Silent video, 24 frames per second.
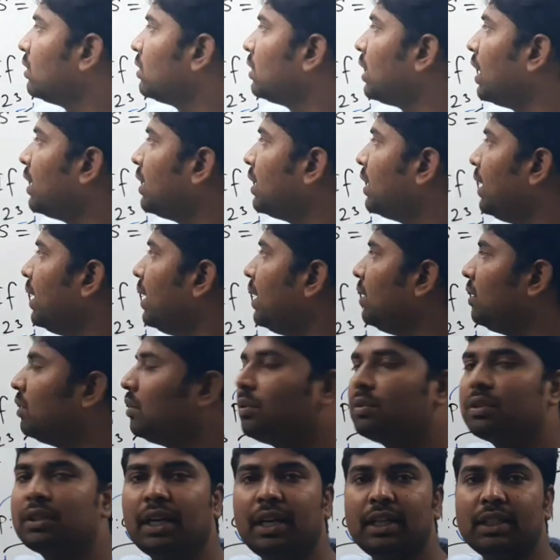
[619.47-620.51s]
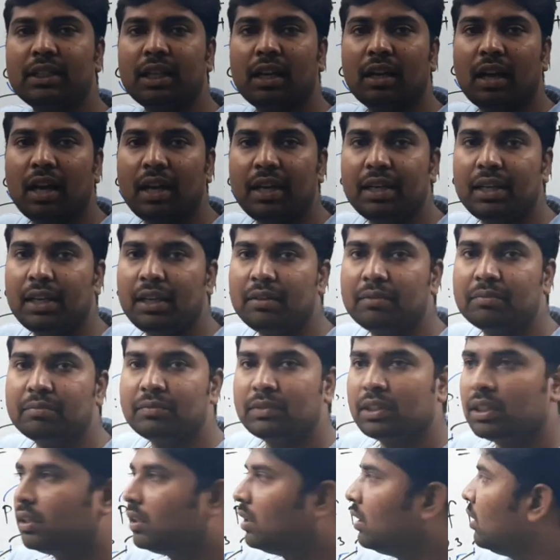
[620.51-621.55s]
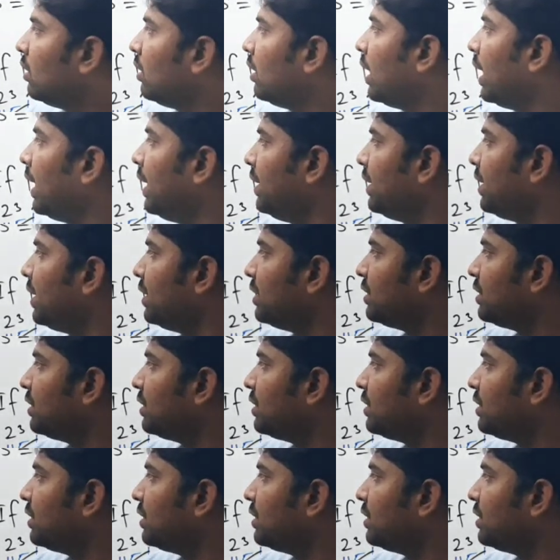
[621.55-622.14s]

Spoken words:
30 into 3 is 90. 90